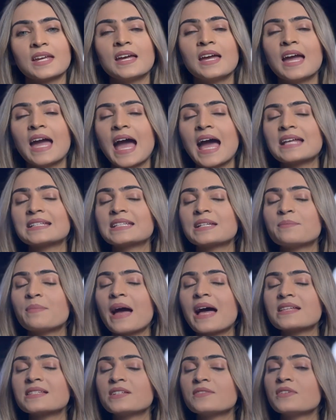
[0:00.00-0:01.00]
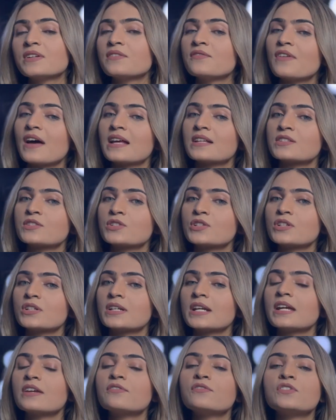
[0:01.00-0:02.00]
As a passive
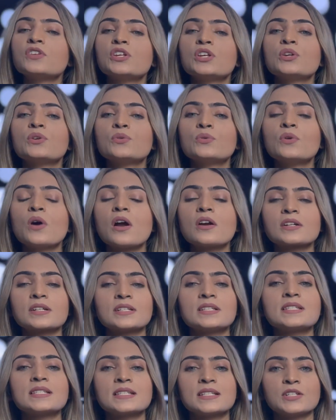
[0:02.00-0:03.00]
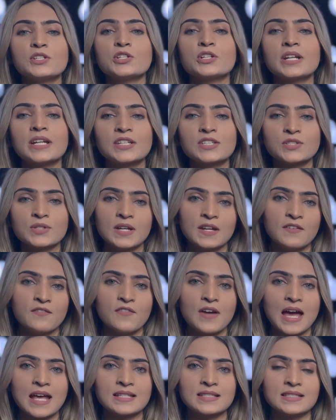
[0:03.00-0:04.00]
investor, if you are considering to
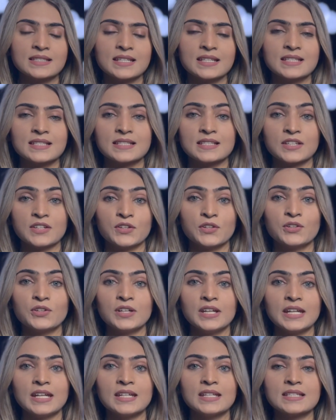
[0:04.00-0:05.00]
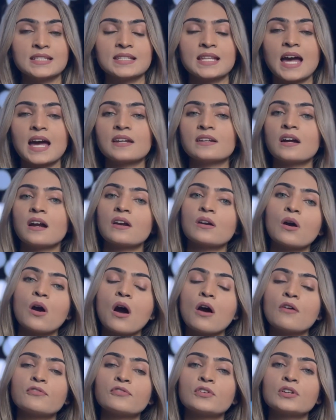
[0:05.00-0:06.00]
invest in securities that are
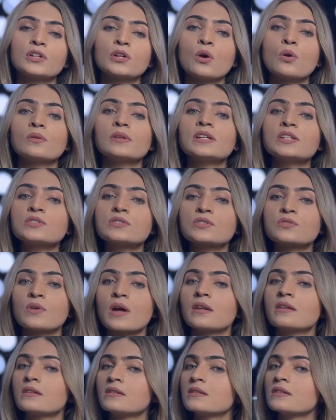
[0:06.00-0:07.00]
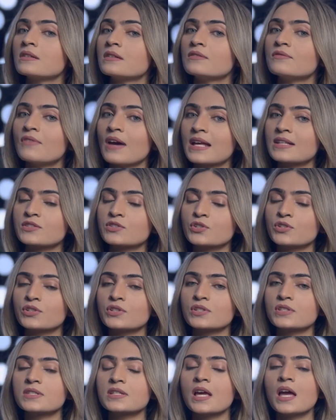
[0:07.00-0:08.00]
offered only to accredited
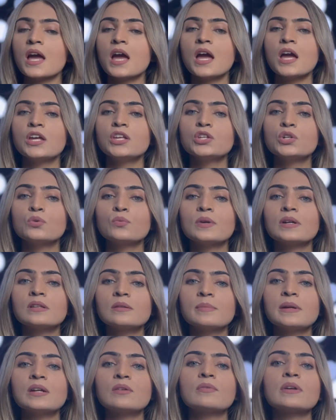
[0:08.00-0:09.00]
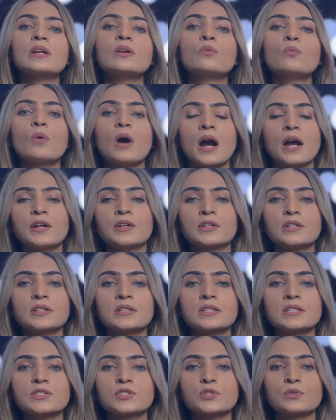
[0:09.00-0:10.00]
investors, you will be
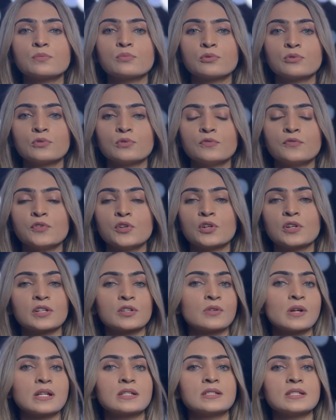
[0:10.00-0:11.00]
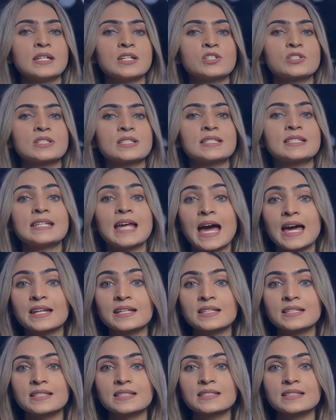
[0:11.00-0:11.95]
required to prove your accreditation status.